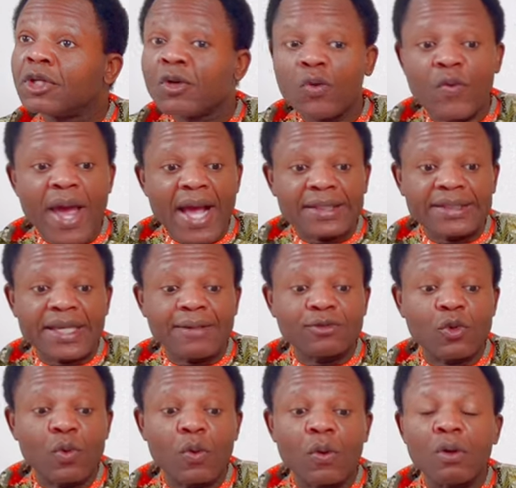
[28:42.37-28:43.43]
Where thieves
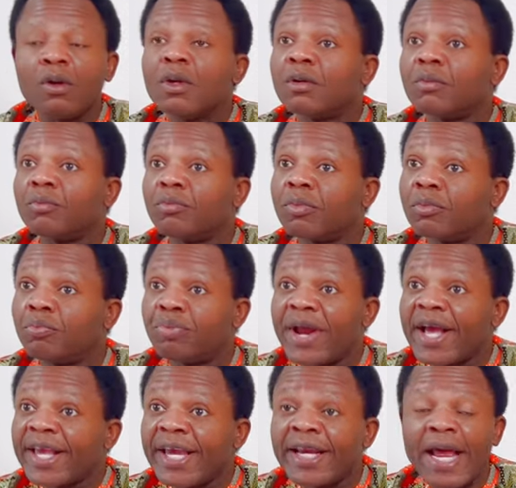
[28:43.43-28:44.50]
will
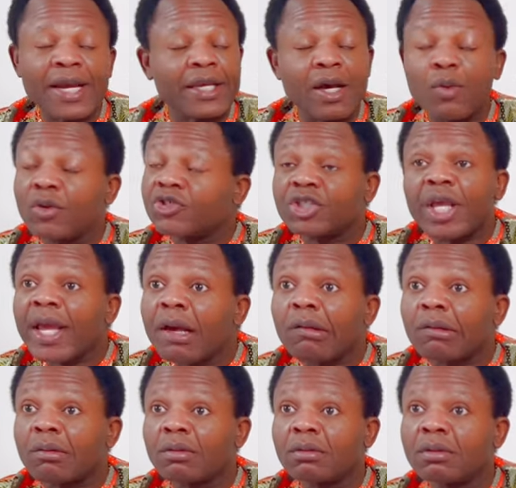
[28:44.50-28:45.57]
break in and they will
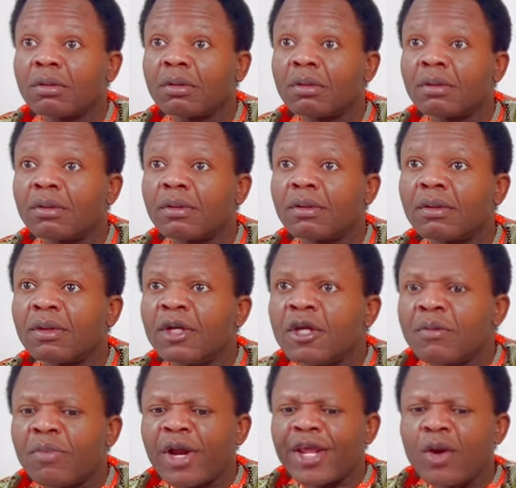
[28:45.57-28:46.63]
steal.
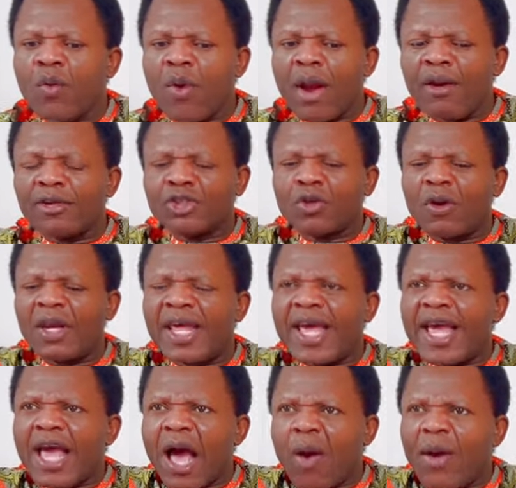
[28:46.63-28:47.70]
But he wants us to
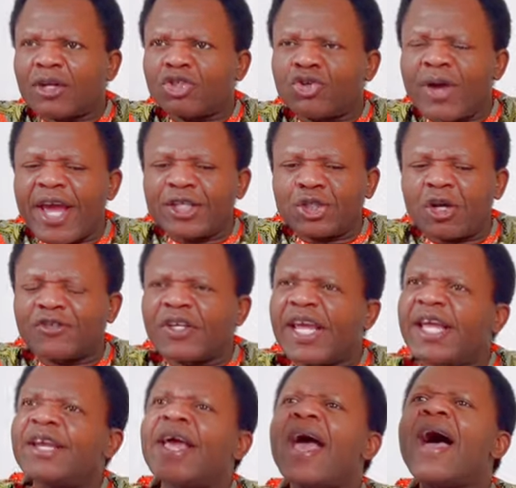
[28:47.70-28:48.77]
lay our treasures
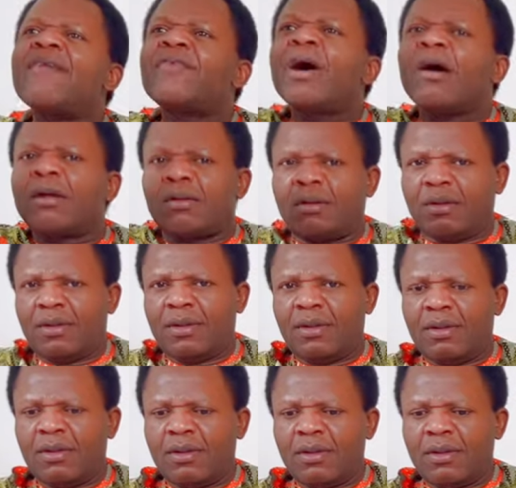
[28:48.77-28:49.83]
in heaven,
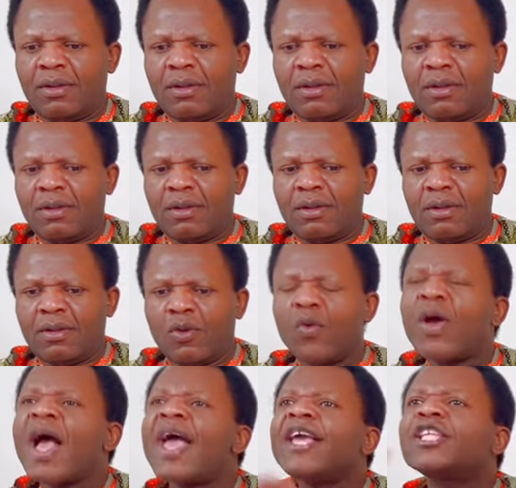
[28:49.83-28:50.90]

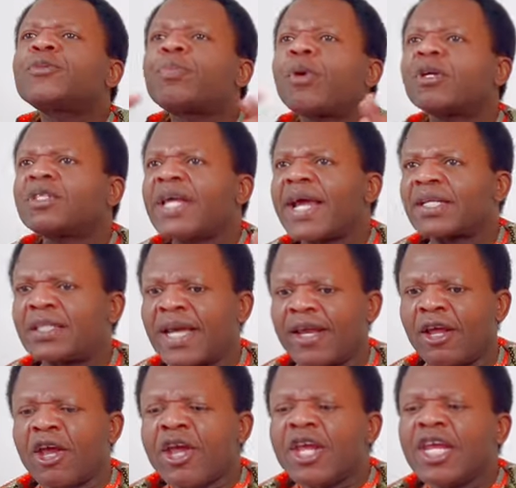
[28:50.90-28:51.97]
where it's
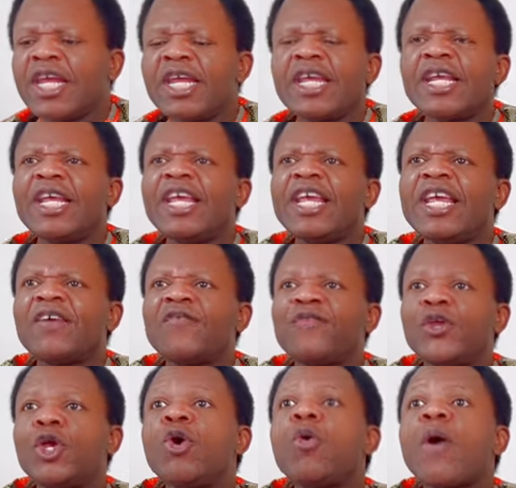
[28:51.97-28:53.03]
protected. If
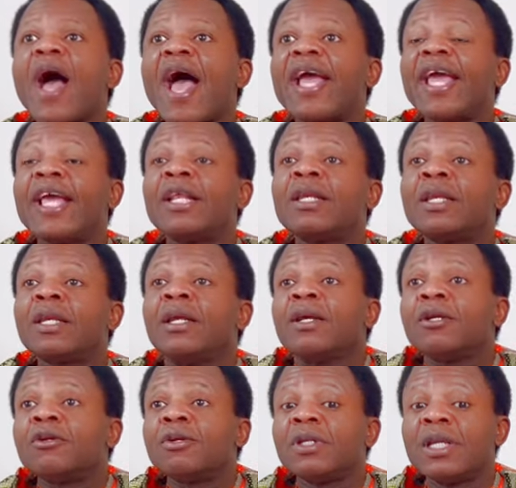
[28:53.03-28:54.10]
you are in
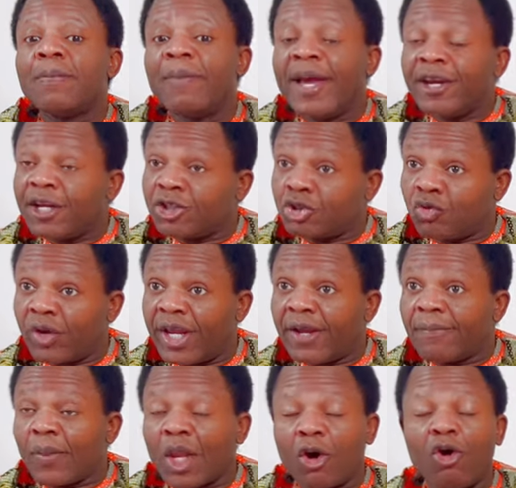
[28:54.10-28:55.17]
the
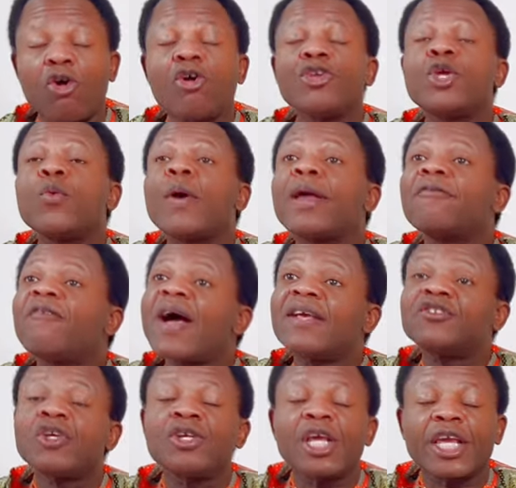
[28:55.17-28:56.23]
ministry, or you are
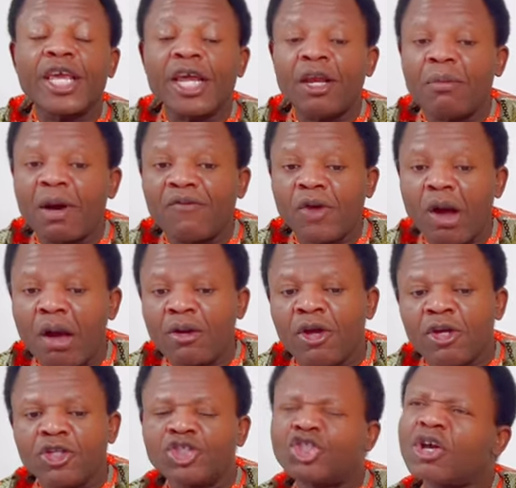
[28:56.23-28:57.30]
advancing the kingdom of God
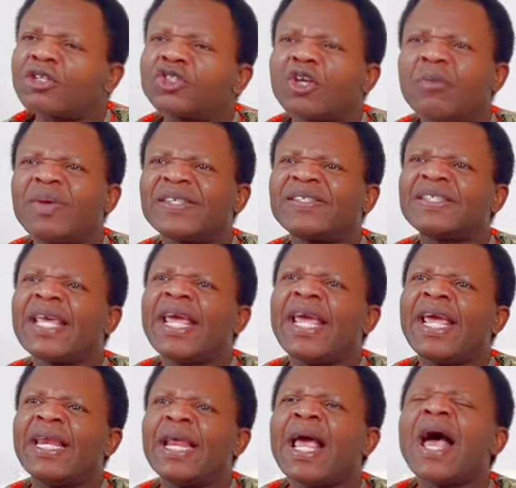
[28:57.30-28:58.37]
just to be seen